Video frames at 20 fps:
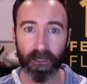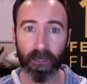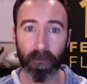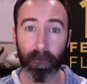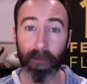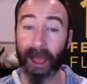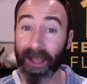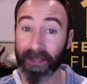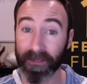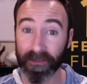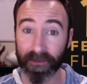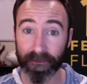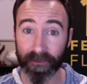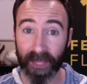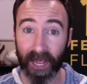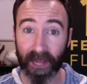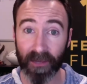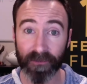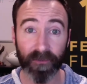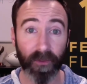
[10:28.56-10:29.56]
passive
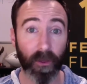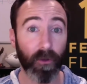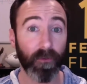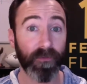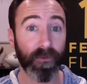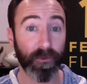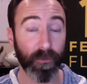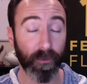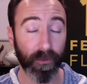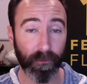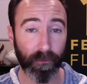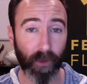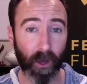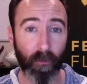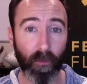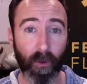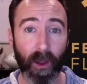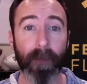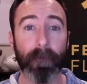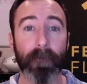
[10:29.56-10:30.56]
cash flow if you do it the
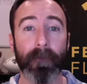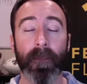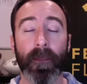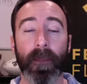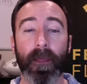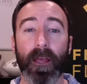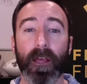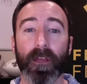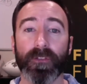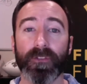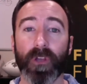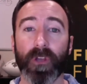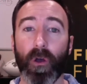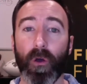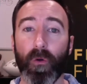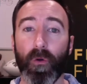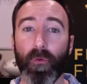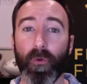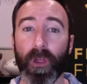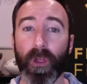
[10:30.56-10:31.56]
right way.
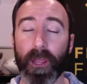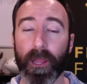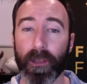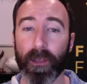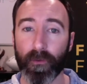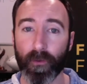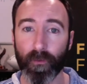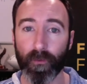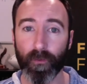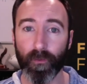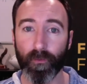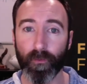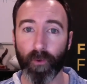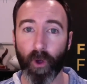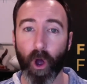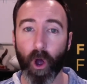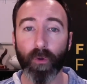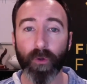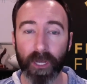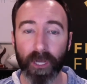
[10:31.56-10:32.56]
So in
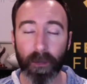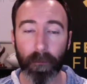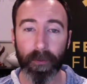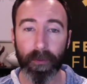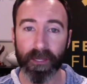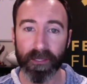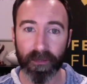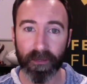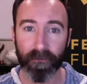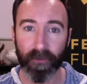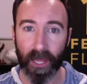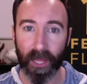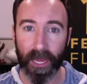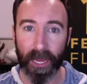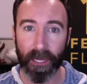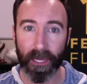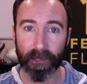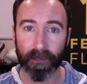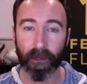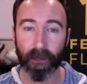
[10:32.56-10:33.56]
owning a piece of
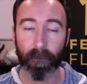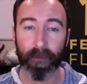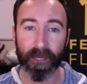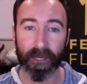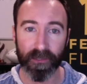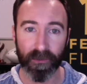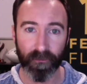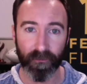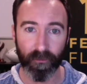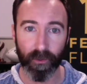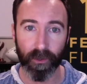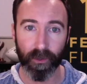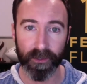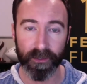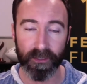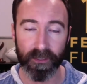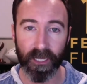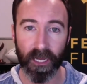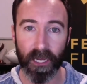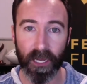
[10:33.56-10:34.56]
land, a piece of real
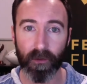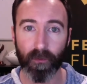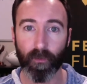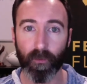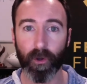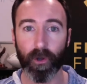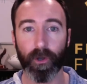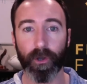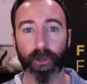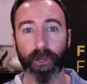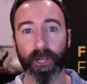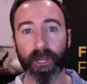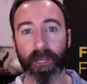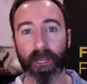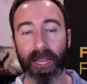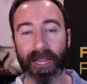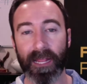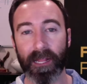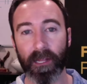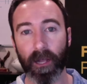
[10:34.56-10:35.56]
estate, we're earning
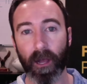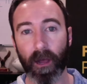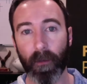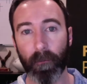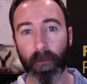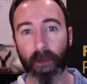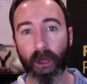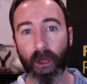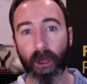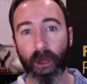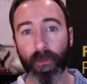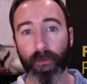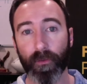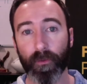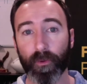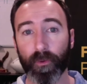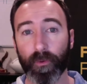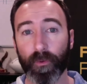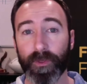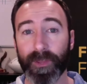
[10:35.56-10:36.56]
income
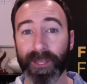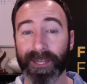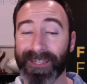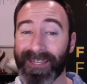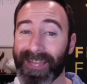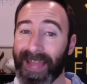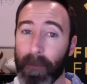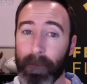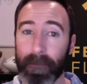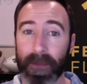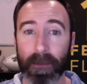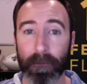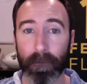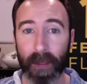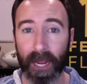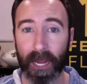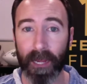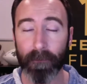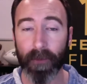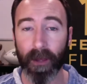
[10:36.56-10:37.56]
through the debt being
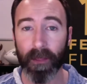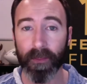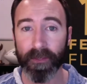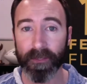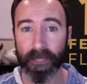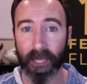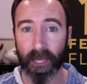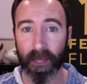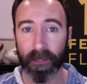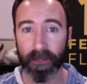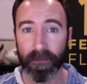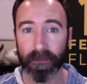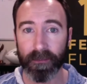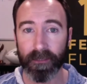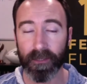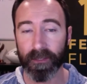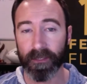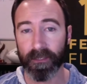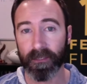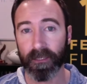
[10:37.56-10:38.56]
paid by the tenants.
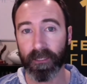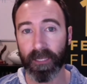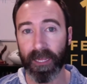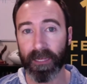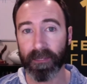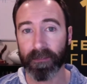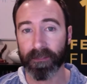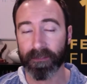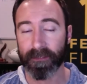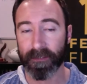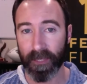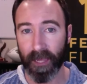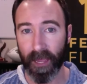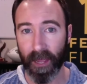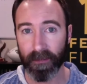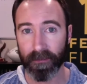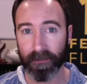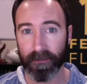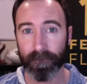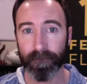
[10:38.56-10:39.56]
In this case, it's
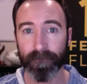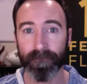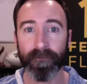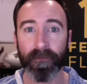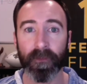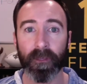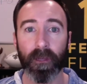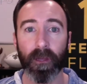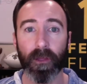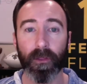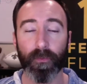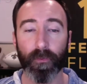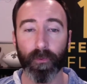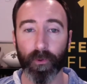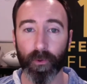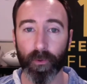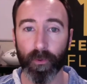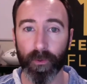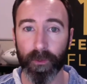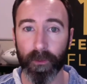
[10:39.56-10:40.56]
guests,
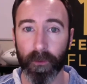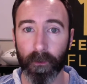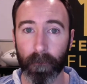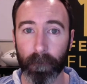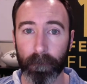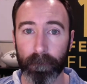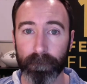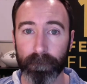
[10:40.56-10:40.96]
through the